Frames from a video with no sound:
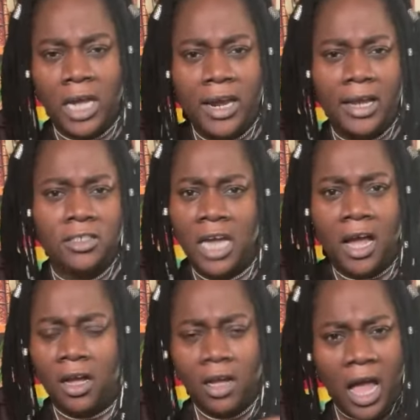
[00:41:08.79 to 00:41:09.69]
land
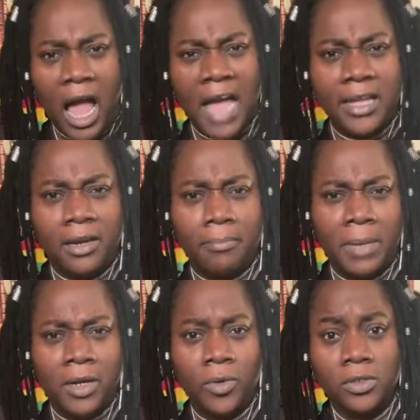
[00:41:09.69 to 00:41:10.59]
shark iron
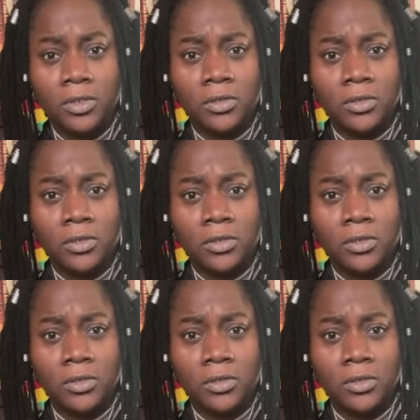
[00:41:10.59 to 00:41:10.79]
balloon.